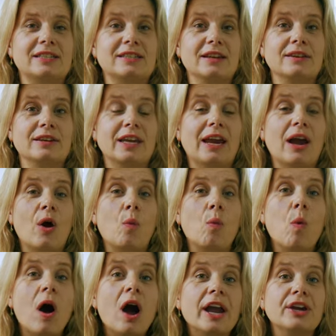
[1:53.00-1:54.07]
study a
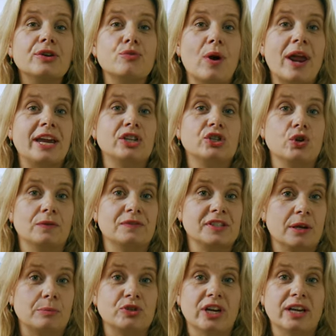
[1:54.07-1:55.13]
wide range of
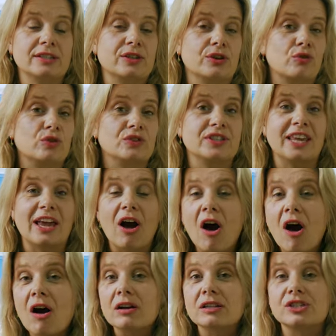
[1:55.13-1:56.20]
subjects across the
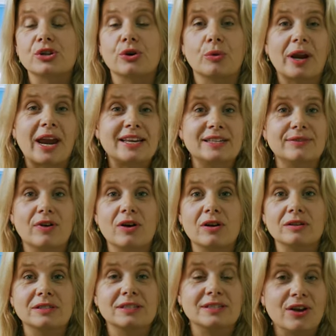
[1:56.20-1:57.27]
arts, creative
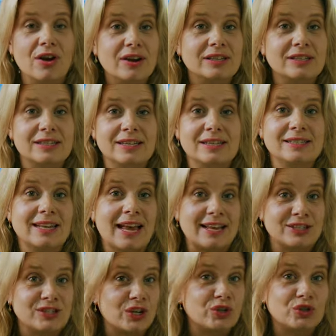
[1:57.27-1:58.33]
arts, sciences
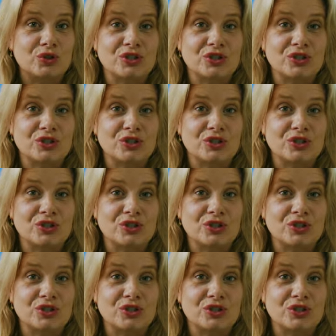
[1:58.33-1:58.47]
and social